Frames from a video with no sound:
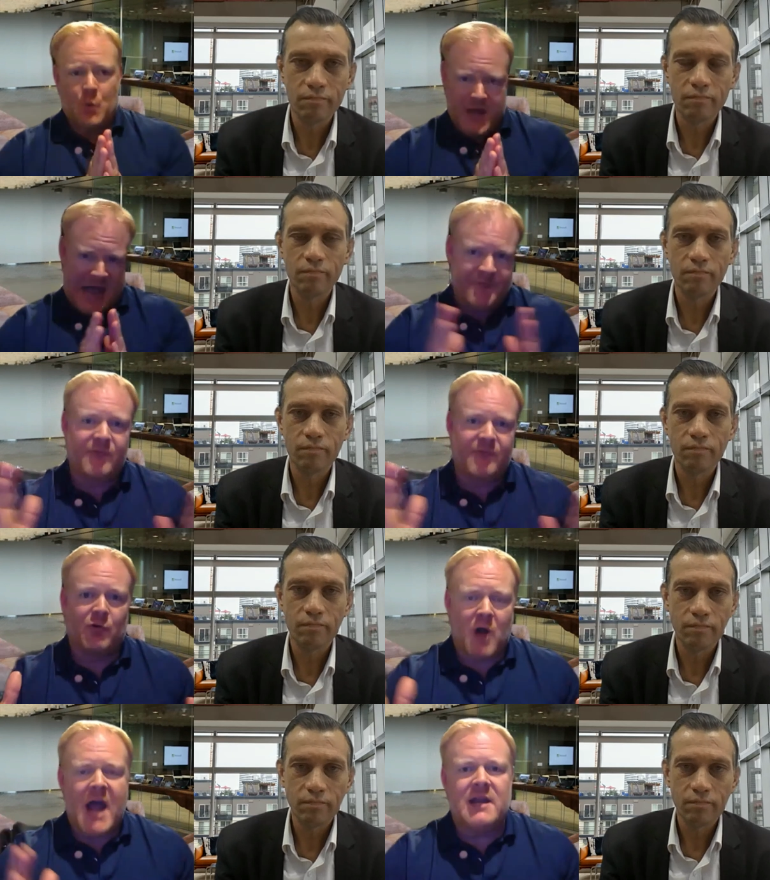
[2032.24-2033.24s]
Speaker 1: you want to have a
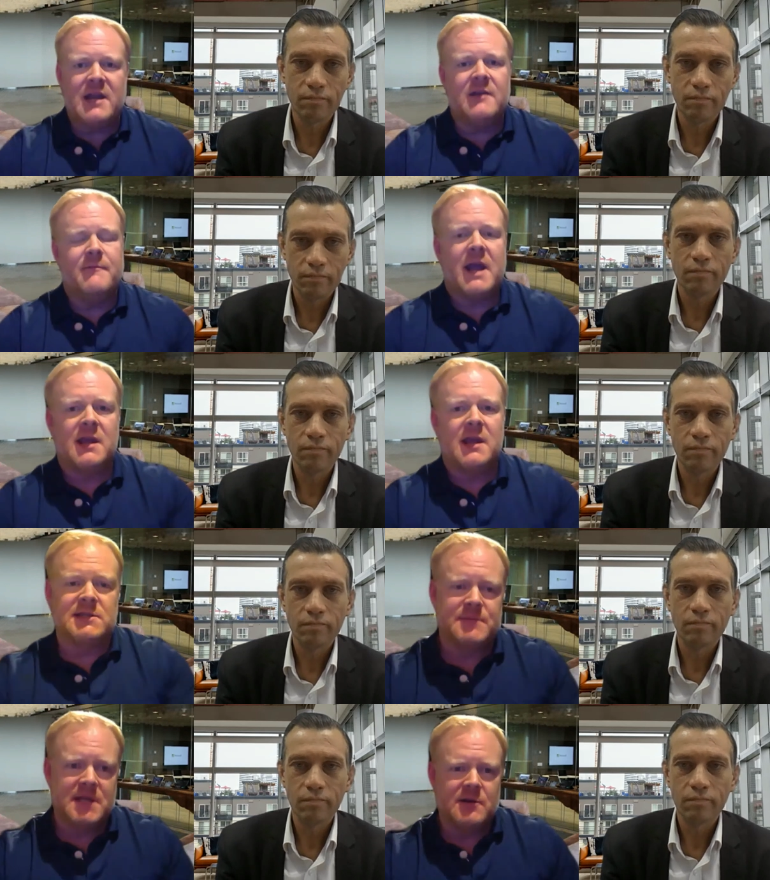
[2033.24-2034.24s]
variety of
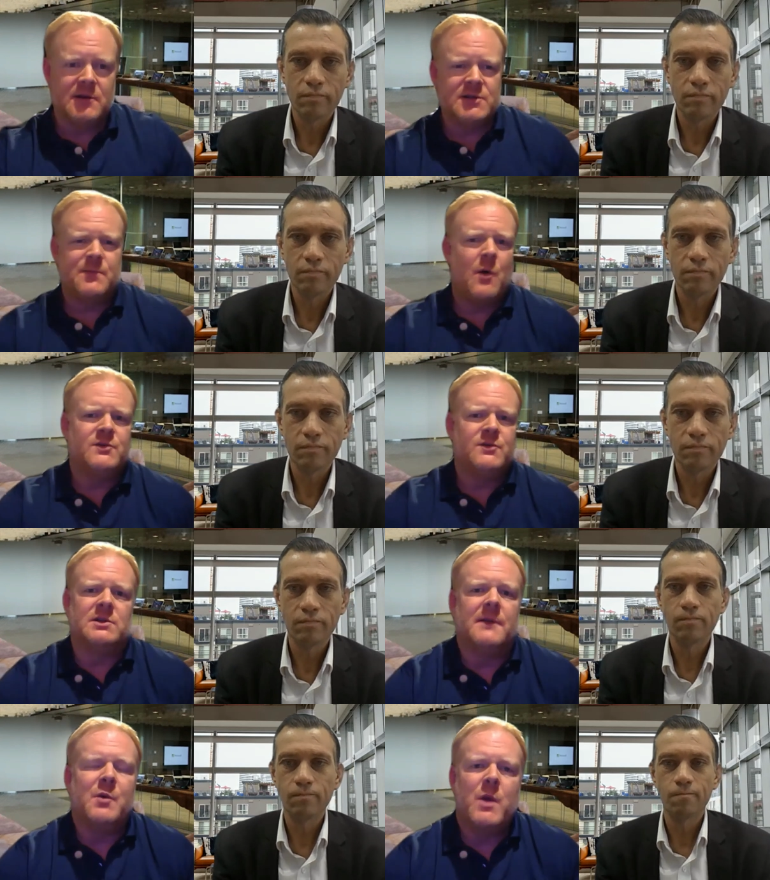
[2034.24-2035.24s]
mechanisms at your
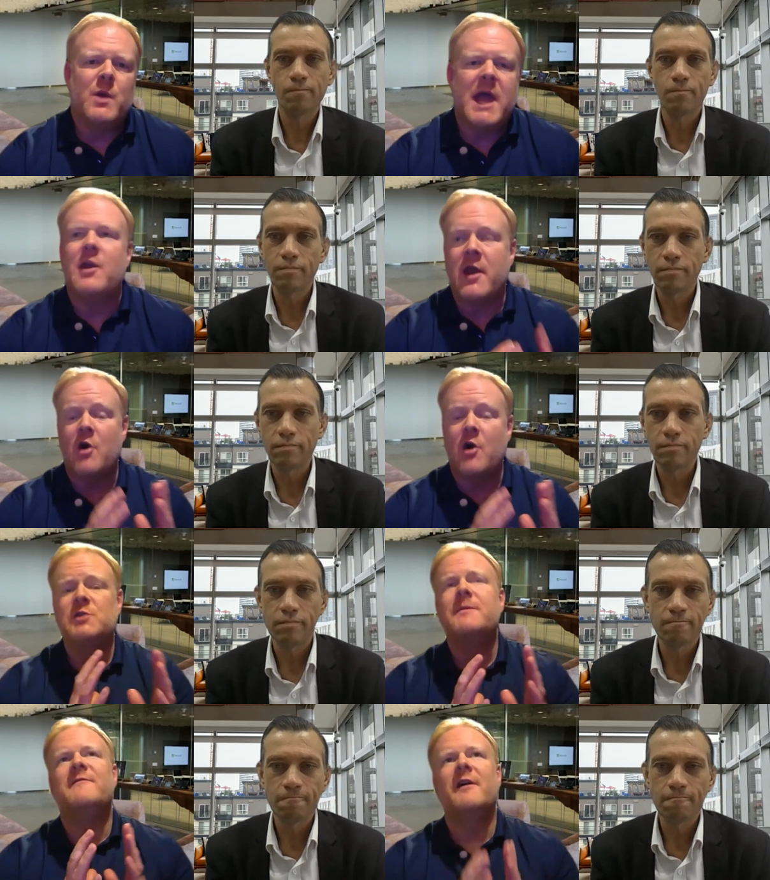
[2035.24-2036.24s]
disposal. I mean, we and, and
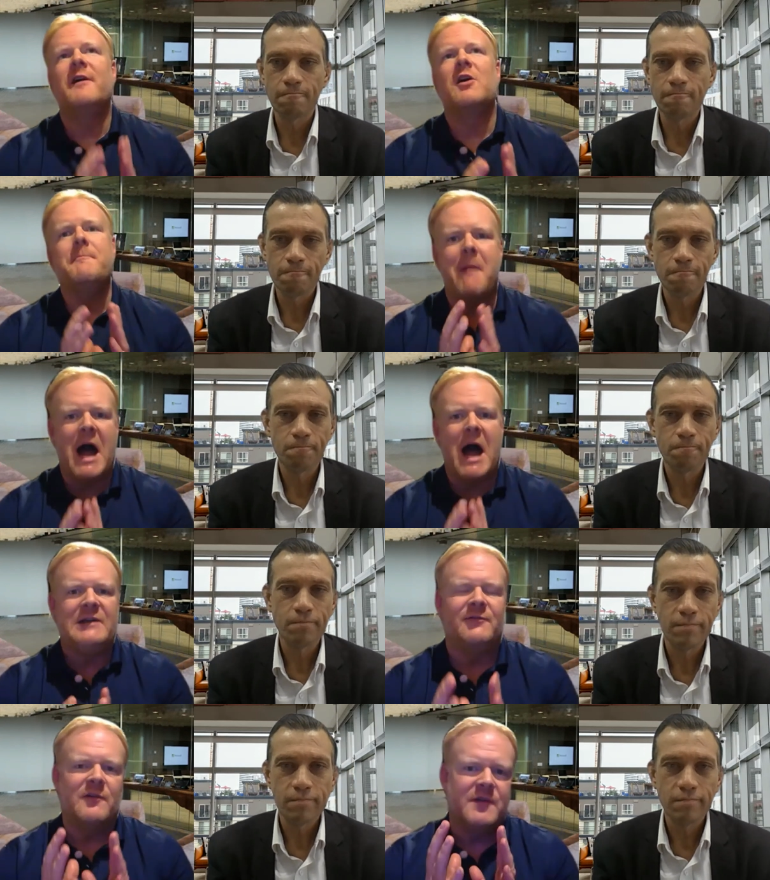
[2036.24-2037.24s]
also be very
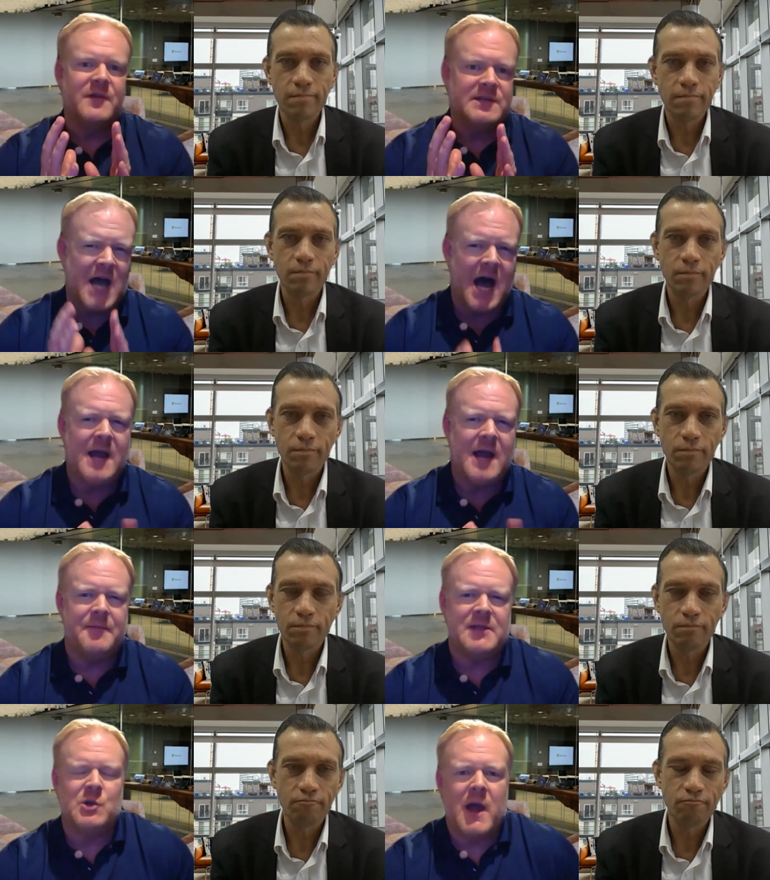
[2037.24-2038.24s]
mindful of the
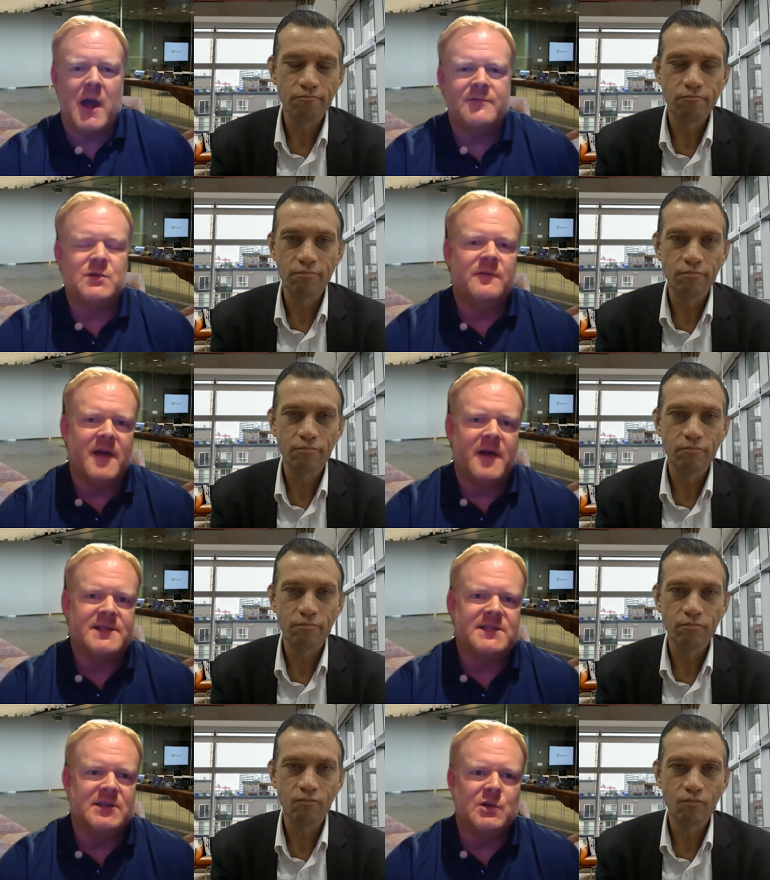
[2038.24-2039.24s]
time that you have to
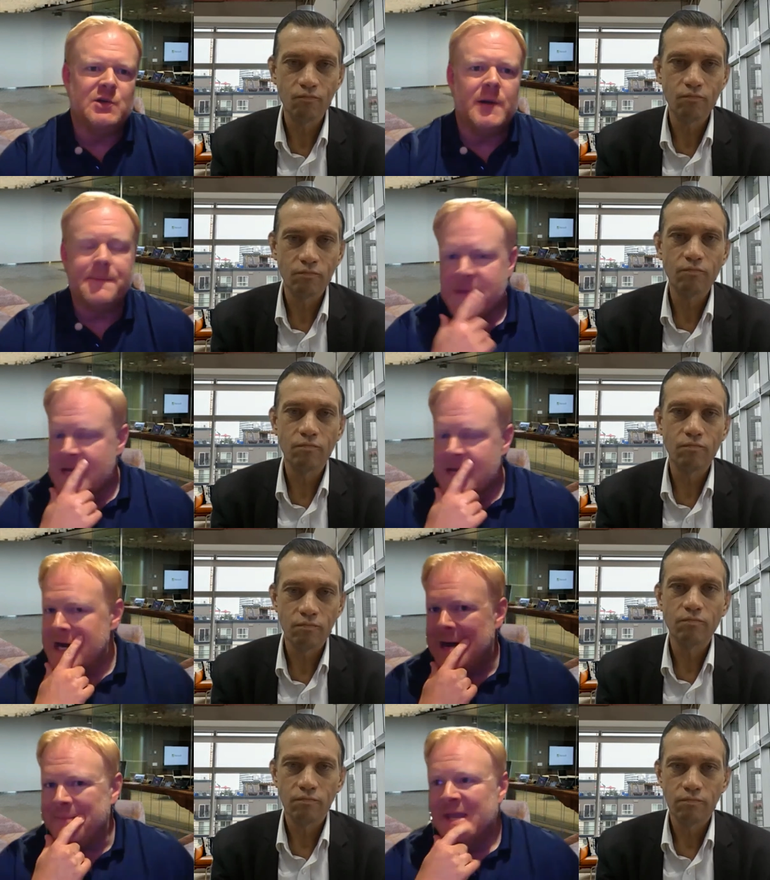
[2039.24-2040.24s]
invest to do it.
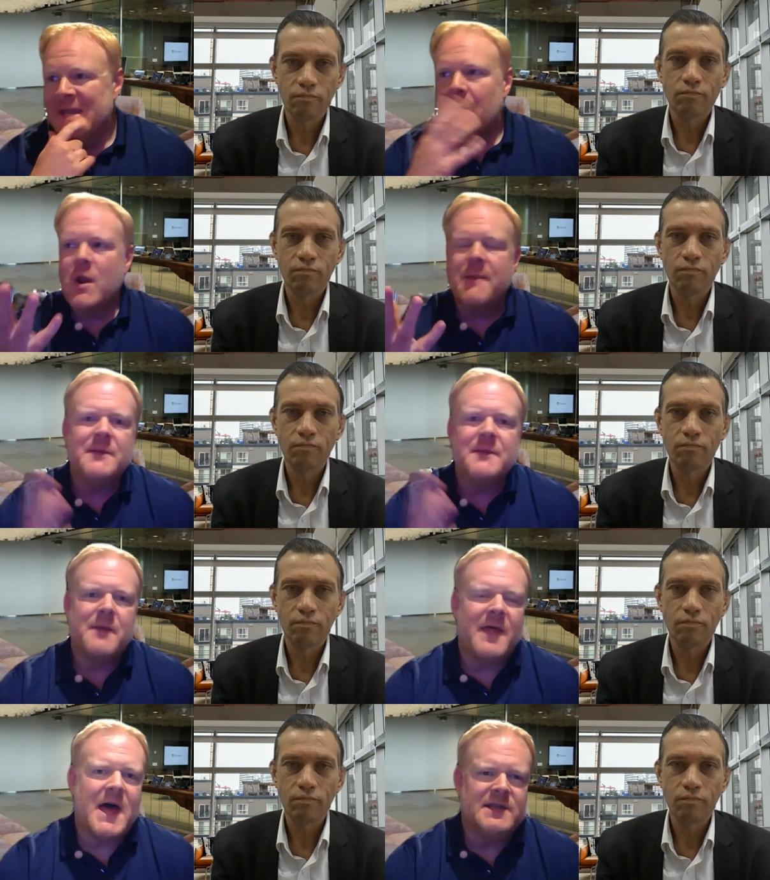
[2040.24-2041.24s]
Um, what I
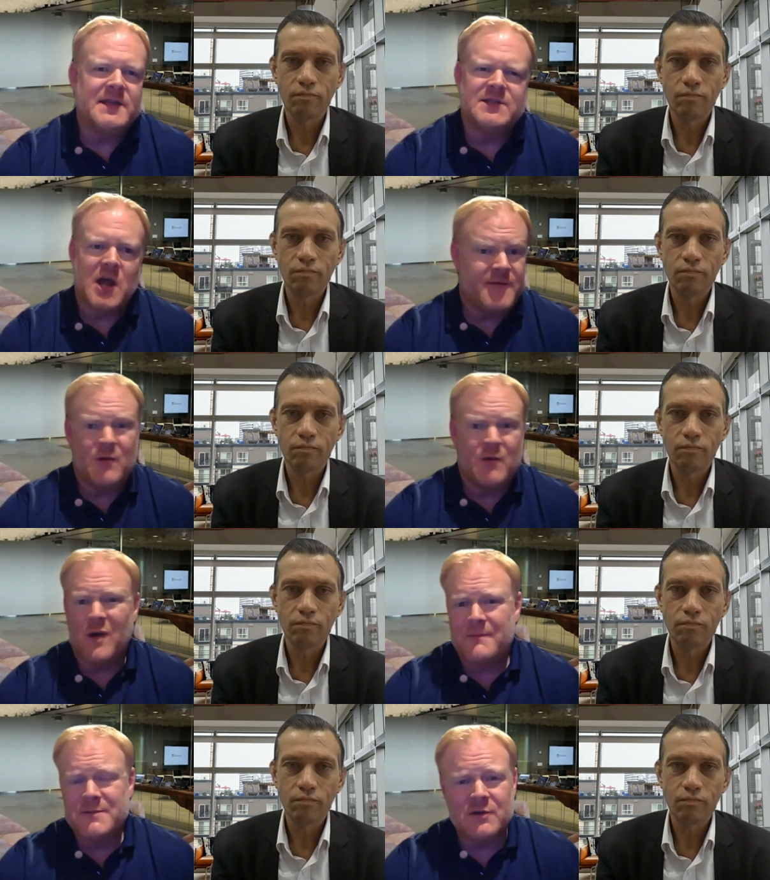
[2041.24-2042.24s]
mean by that is, you know, I've
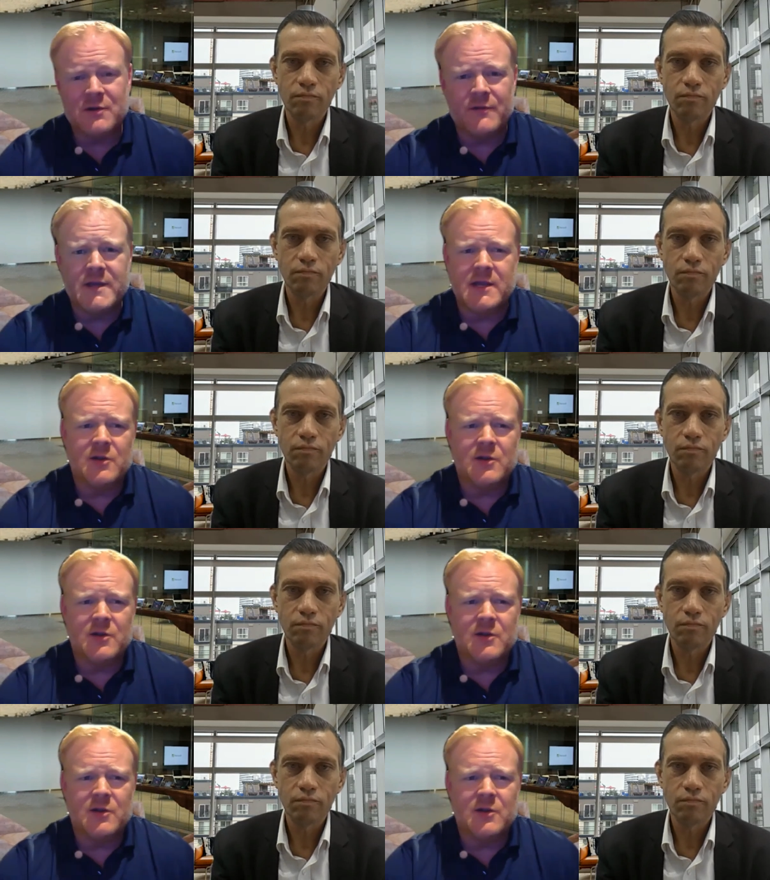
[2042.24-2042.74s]
had reps over